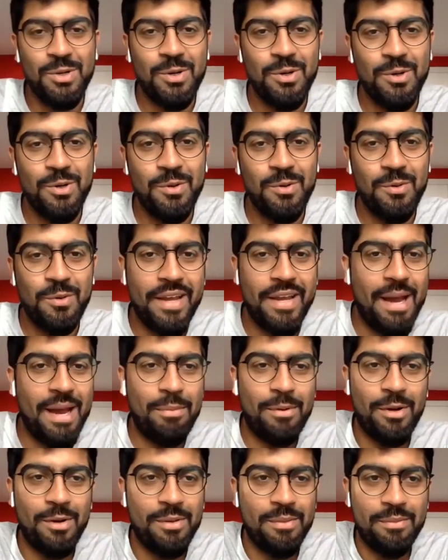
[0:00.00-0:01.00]
So we
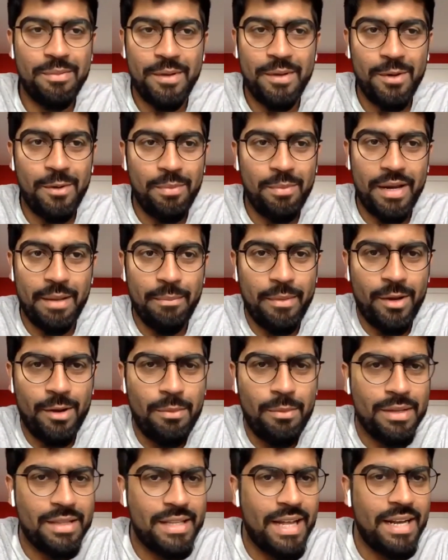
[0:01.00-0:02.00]
kept on playing
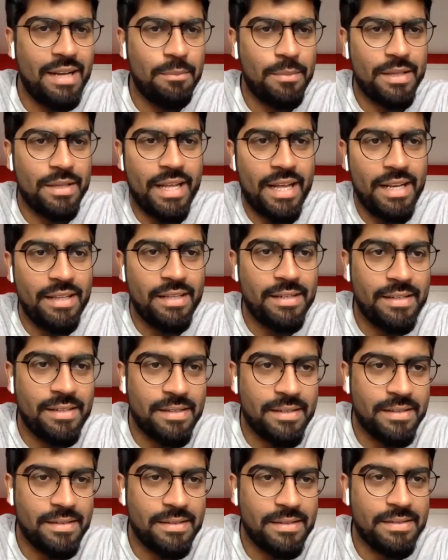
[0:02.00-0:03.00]
bingo, but then
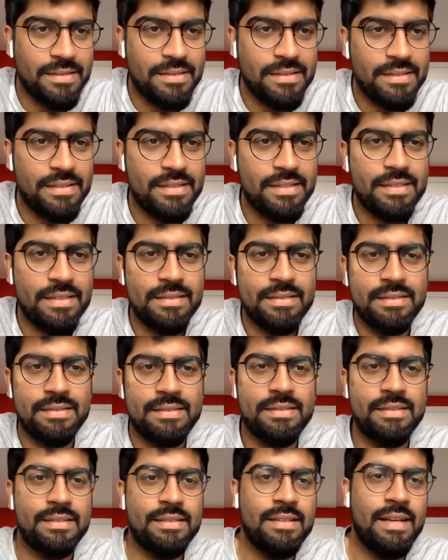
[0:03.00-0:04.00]
the
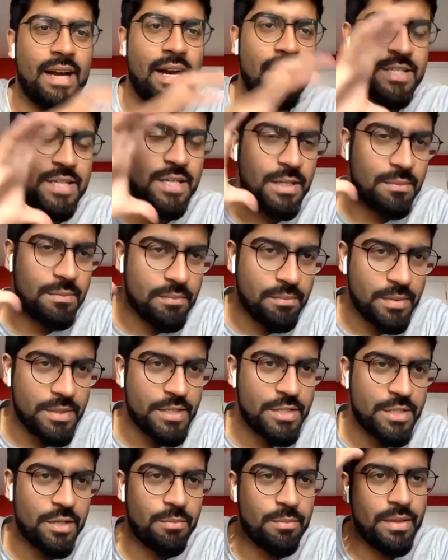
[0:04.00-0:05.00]
larger
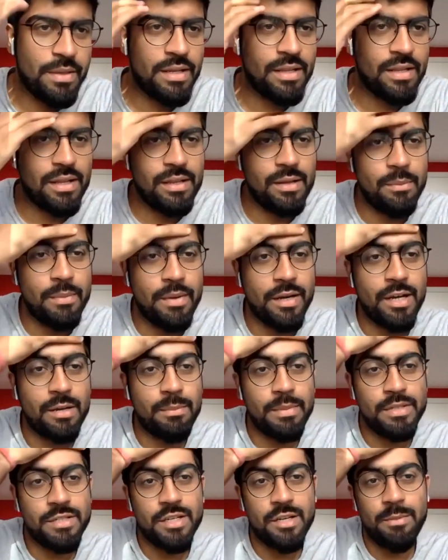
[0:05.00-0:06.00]
picture, the
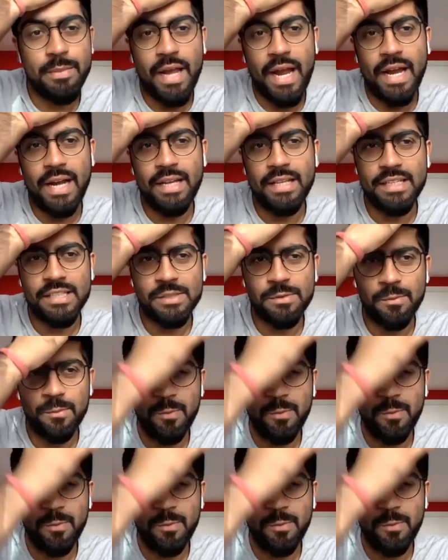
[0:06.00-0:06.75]
bigger picture behind